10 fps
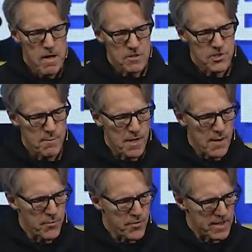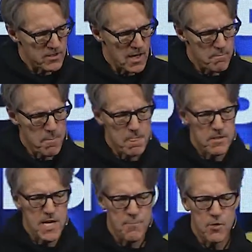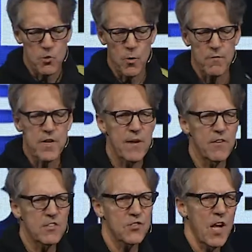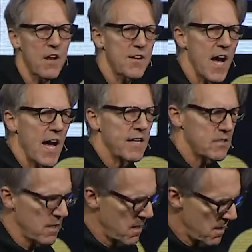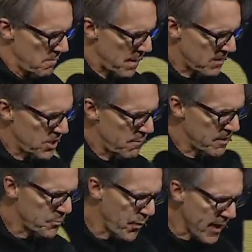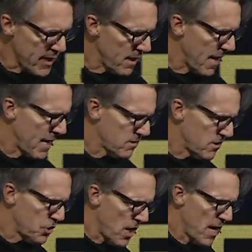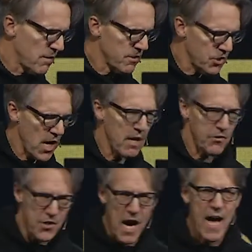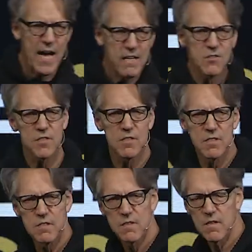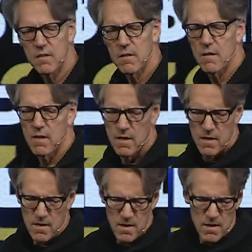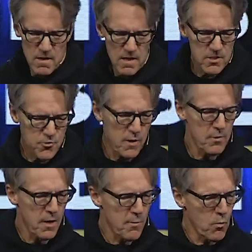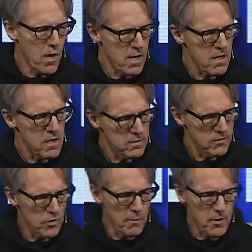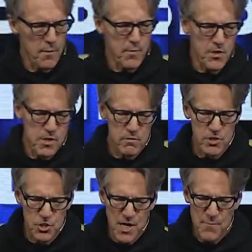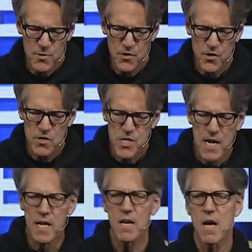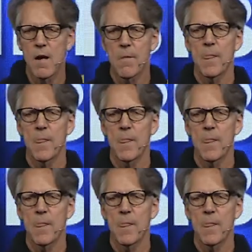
I'll sum a couple things up. In chapter twelve, David's son dies. Bathsheba is pregnant, has the child. The child dies. That's trouble number one. Trouble number two is in chapter thirteen.